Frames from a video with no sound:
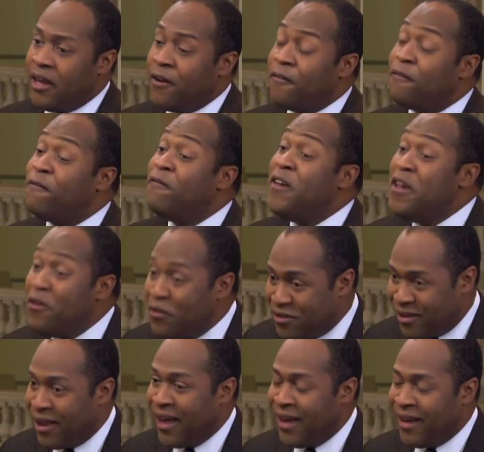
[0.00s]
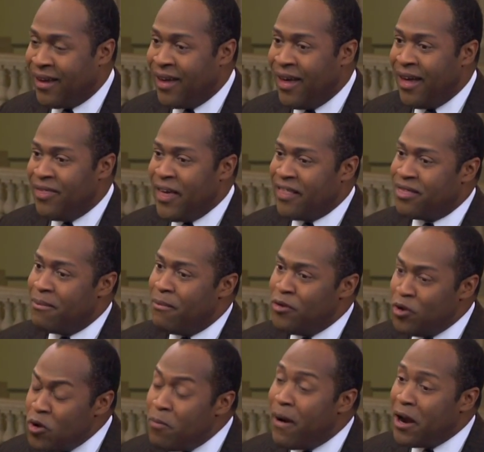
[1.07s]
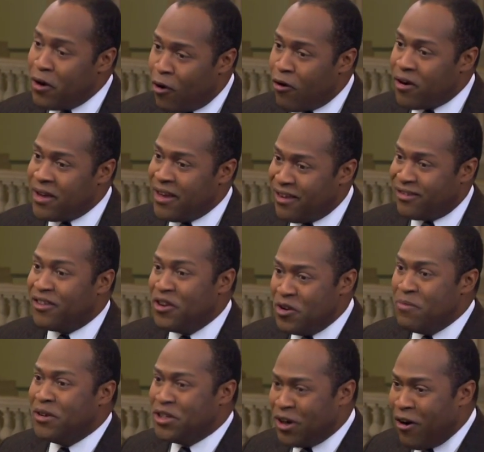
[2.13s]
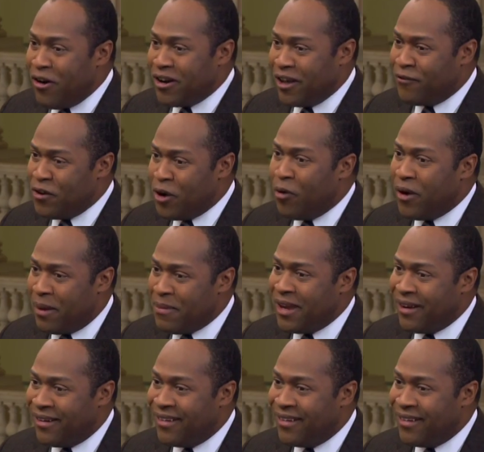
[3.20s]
and it feels like that the new minority is the new majority, if you know what I mean.